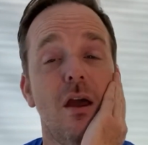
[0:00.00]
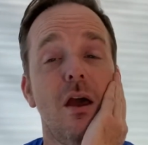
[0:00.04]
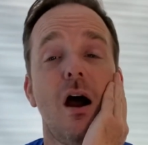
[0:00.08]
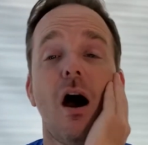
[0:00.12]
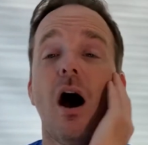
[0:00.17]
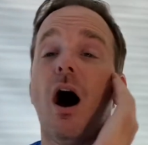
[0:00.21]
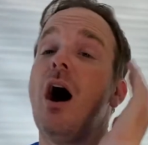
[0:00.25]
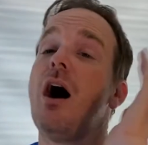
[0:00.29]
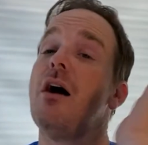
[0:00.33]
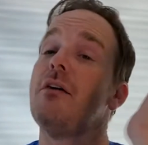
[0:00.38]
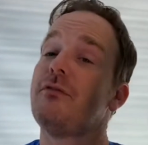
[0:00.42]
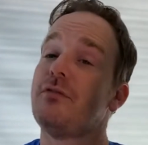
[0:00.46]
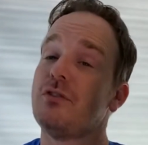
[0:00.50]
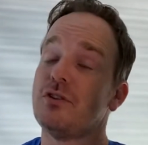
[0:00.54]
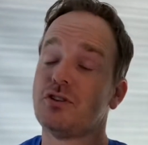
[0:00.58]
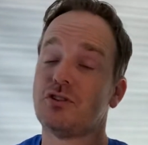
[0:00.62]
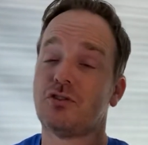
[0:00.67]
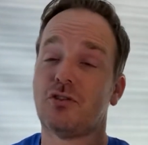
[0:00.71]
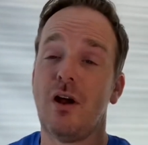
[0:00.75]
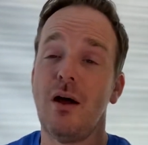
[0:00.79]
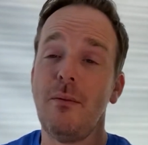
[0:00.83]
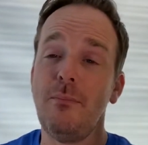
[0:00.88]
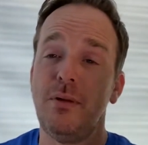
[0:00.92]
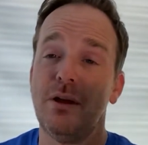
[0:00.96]
Uh, for
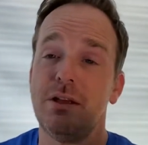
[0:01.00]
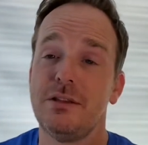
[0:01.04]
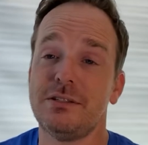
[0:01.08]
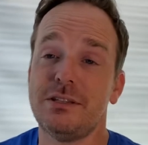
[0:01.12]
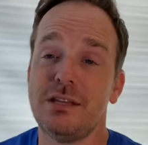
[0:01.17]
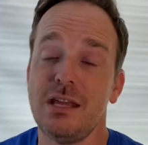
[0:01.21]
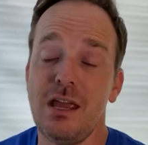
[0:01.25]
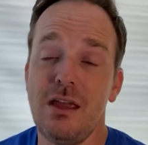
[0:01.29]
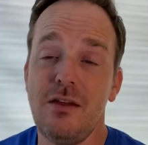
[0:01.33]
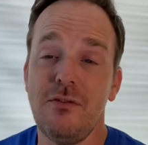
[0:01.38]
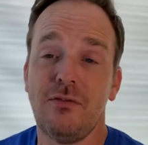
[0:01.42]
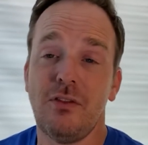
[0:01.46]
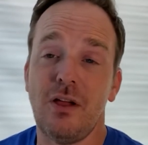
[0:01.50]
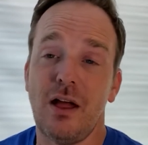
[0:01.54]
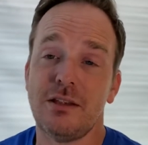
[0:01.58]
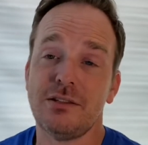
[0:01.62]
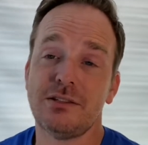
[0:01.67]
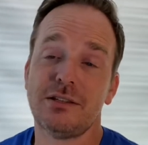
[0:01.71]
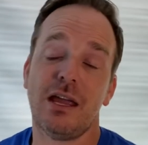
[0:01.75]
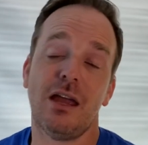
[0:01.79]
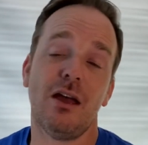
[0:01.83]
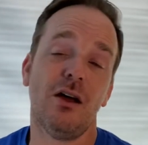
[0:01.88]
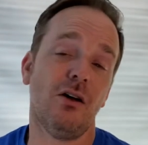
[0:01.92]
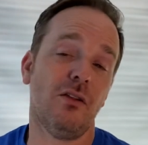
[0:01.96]
trumpets, the E flat
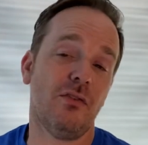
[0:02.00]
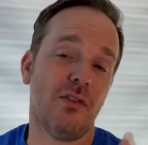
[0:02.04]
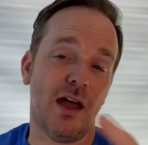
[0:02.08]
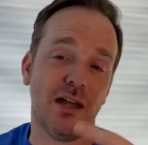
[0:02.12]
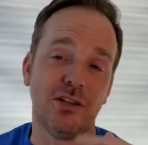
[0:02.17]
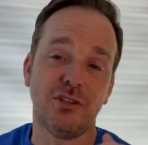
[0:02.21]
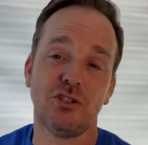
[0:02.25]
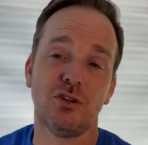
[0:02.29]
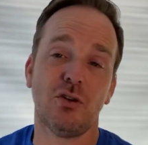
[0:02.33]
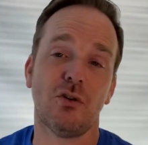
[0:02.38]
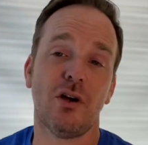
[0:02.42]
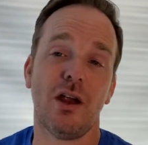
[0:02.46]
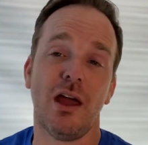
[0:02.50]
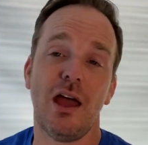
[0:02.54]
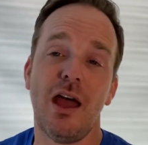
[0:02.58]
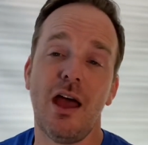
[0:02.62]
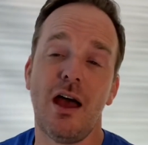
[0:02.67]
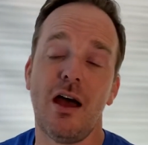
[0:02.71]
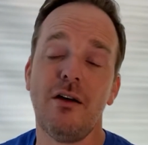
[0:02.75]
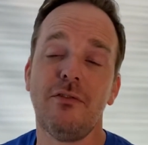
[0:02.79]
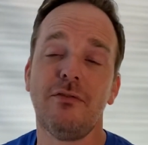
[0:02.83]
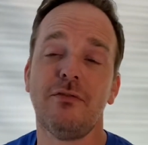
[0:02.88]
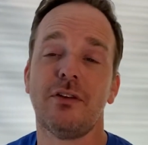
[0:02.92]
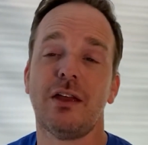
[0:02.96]
scale, that's your
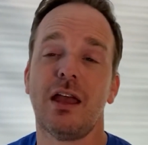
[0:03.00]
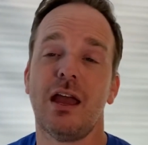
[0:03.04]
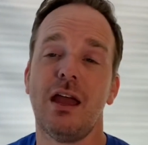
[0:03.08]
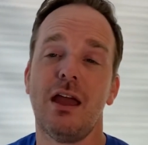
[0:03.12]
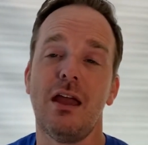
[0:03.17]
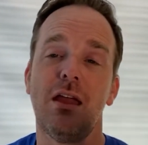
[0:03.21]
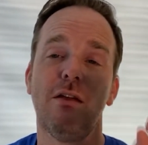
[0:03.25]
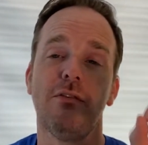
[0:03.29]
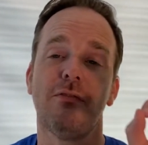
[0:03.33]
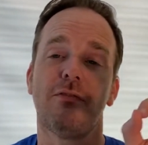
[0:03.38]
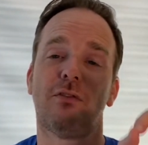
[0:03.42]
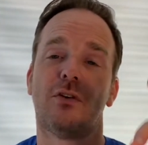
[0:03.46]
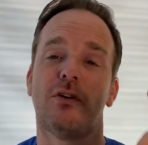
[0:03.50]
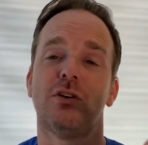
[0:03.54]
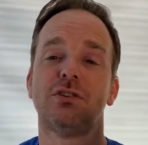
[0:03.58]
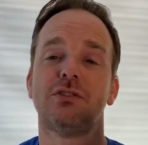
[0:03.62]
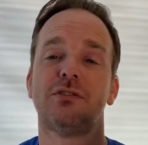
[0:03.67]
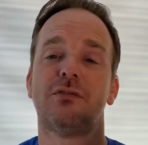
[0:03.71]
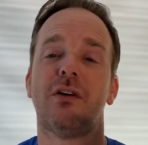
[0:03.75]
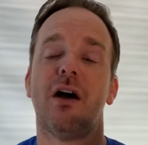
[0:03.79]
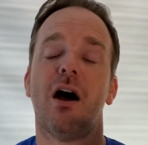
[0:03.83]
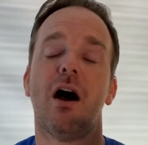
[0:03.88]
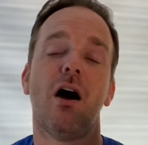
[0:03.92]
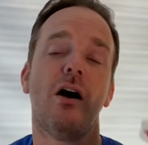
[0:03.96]
F, okay? First
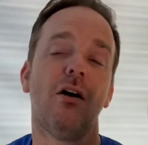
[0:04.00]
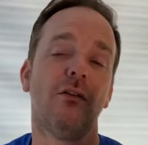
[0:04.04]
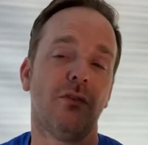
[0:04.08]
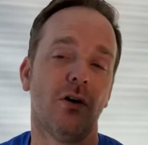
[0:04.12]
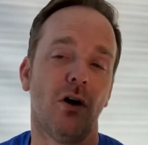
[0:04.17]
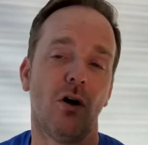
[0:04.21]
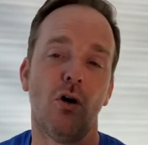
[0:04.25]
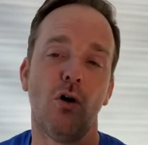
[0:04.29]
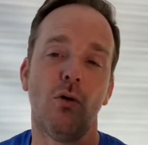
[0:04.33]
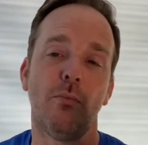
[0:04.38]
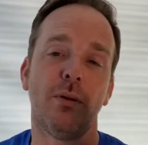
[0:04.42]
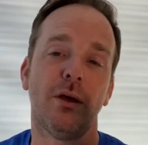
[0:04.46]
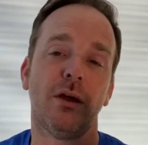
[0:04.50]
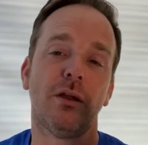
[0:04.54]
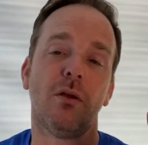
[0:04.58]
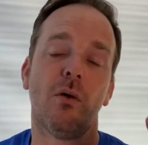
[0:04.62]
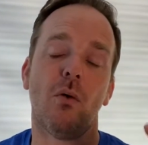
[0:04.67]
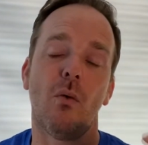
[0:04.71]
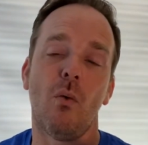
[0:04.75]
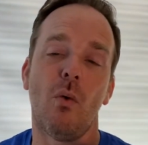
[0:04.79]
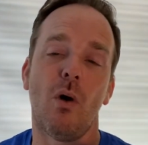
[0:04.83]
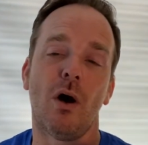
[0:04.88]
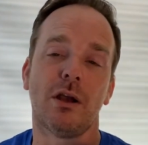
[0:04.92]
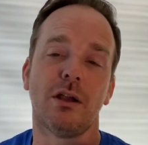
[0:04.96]
valve open,
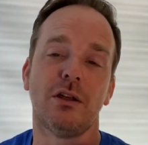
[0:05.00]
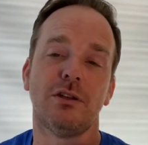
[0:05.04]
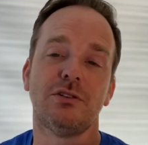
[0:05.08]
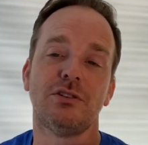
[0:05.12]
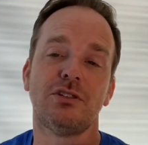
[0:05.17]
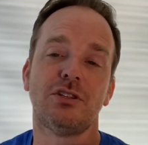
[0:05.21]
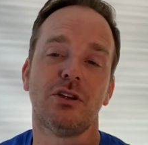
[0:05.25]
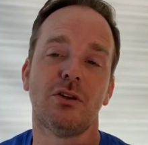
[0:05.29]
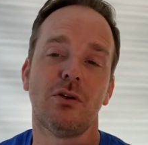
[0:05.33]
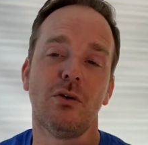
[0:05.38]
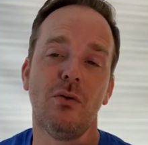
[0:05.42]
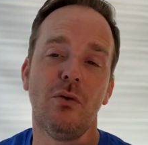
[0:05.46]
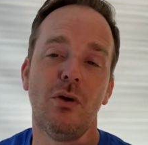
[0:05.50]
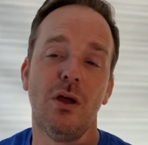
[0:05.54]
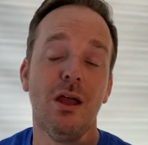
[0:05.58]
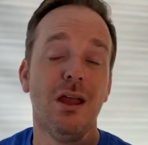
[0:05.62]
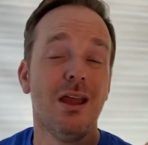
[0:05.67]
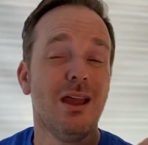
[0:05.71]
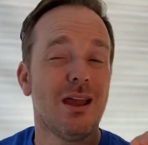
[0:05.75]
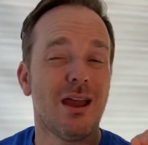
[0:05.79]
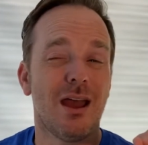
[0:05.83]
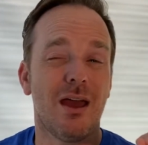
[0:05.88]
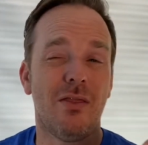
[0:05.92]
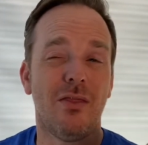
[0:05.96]
one and two.
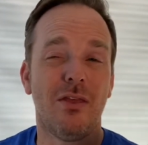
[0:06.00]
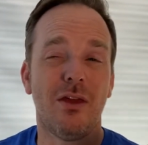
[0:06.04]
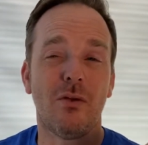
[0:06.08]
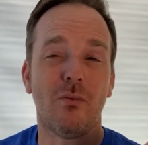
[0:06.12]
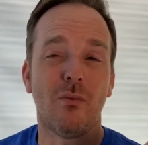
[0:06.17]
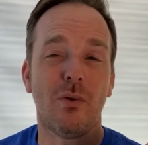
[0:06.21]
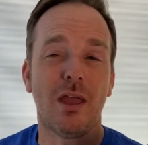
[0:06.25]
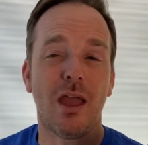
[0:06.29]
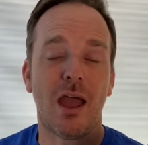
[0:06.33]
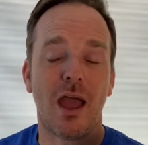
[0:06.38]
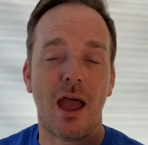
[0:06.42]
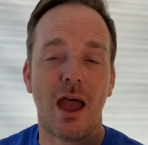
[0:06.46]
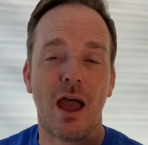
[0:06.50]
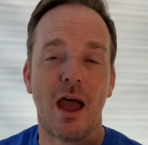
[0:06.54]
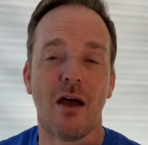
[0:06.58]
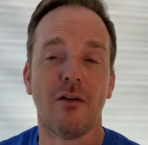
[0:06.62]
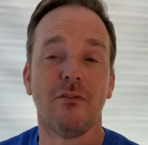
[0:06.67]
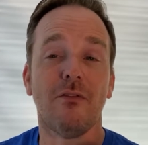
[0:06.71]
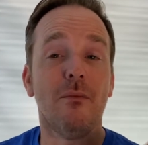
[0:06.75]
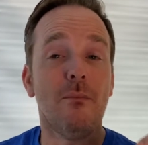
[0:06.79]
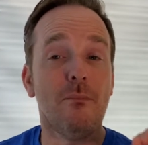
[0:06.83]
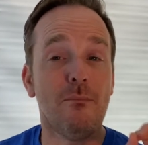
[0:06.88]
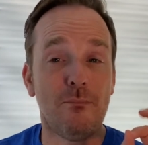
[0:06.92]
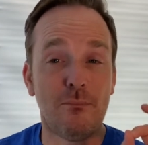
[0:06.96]
And then we
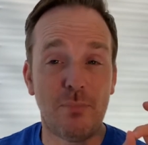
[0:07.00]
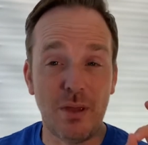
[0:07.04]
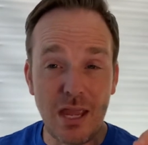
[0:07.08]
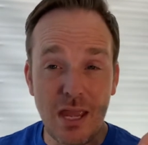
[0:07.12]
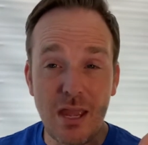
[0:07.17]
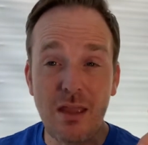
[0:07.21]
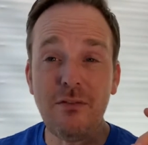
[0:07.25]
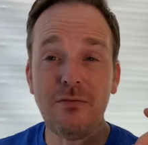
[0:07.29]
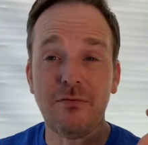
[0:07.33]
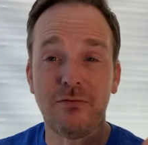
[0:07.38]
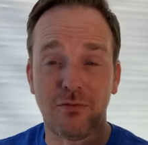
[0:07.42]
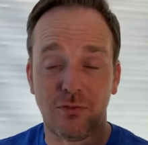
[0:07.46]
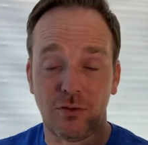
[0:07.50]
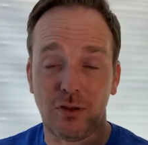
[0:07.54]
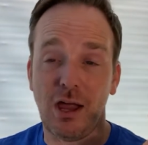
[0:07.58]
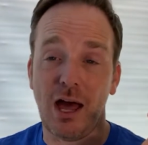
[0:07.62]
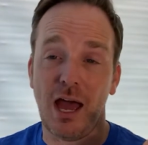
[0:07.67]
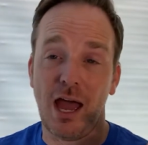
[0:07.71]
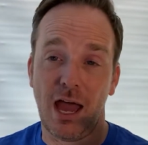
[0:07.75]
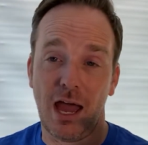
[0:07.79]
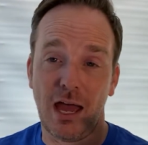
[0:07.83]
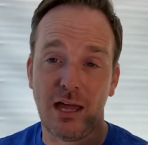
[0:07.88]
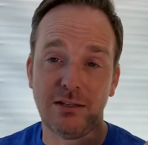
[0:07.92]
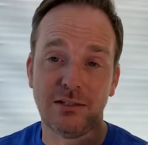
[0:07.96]
have B
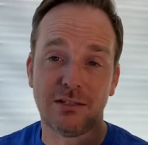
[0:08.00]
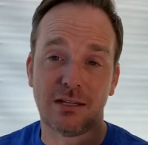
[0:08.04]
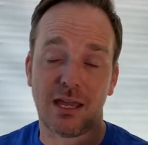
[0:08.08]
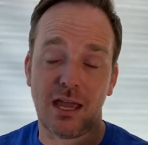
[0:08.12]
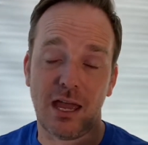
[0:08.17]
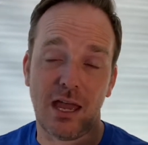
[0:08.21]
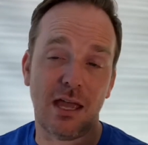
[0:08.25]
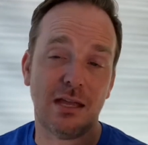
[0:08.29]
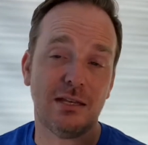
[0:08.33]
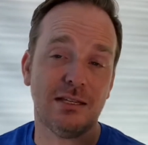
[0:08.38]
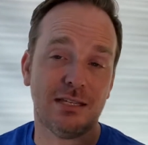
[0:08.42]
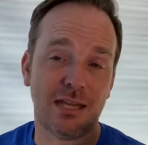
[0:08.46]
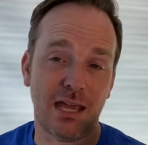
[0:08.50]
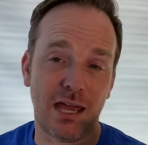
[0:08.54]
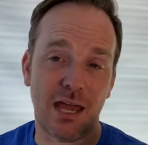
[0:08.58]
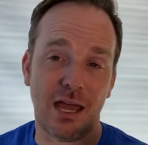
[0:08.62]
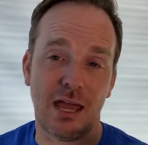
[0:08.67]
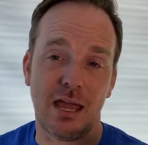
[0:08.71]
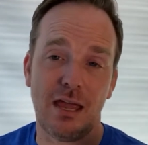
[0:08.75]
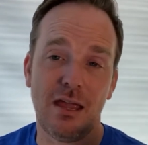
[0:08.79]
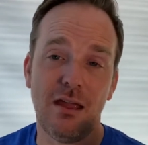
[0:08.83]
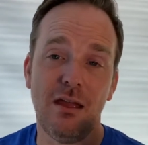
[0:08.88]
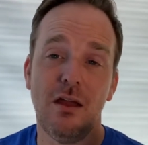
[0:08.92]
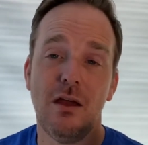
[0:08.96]
flat, okay,
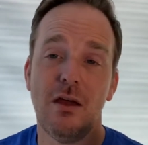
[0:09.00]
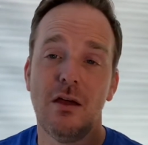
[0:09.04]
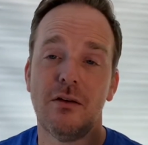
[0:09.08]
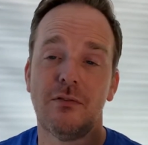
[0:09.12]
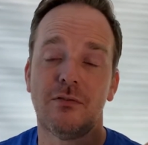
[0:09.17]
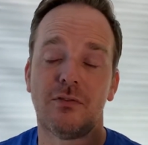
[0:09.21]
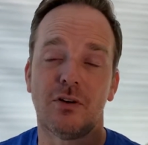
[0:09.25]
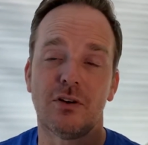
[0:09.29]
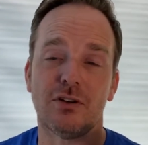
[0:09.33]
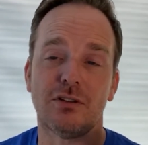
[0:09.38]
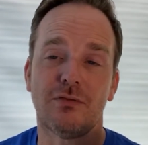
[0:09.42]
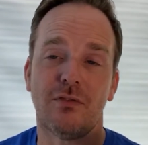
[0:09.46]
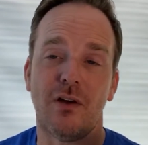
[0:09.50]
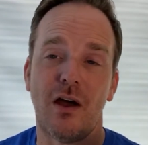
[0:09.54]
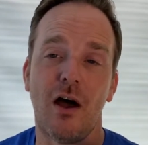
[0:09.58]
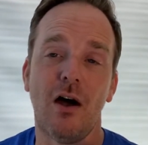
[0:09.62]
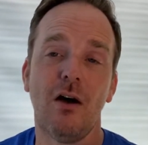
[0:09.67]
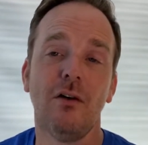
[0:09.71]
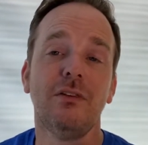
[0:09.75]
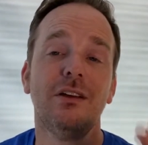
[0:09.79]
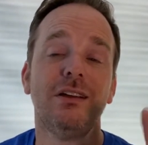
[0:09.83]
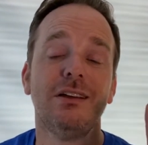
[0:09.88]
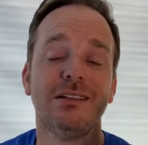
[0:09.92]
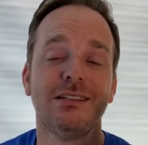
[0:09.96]
Te, first
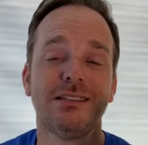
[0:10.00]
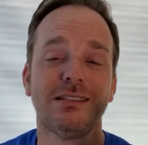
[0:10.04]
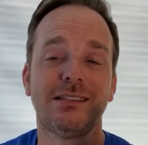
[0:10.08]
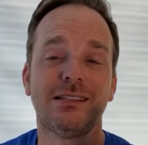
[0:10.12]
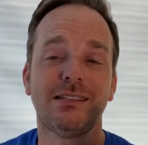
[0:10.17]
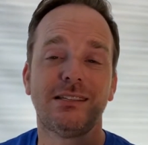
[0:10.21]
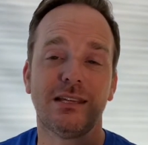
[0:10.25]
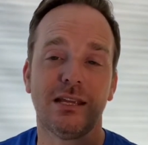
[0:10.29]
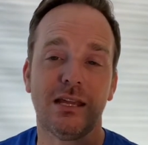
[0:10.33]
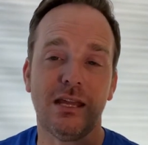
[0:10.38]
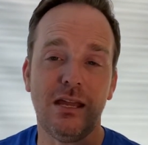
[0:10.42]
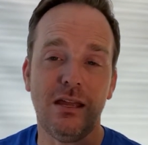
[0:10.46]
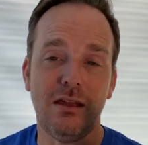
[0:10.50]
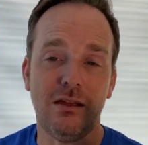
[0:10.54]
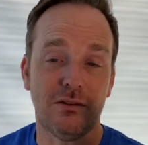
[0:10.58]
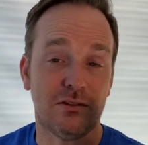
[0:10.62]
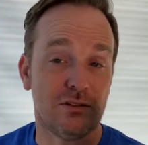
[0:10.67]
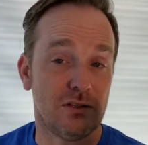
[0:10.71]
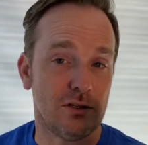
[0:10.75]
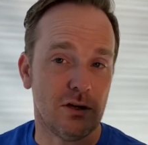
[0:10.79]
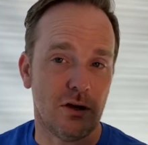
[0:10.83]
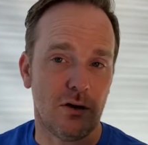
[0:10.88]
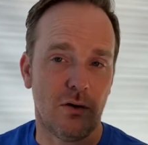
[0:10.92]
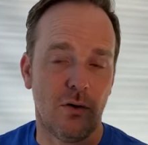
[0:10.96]
valve, C,
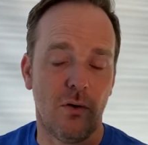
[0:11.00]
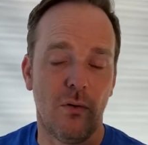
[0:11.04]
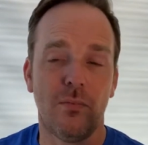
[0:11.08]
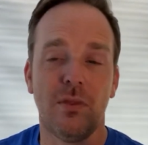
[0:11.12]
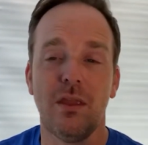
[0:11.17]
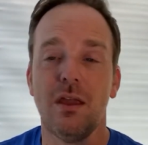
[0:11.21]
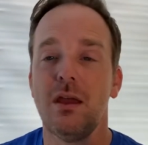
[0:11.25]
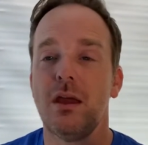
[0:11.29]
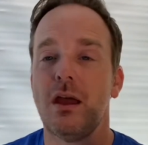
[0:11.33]
Do.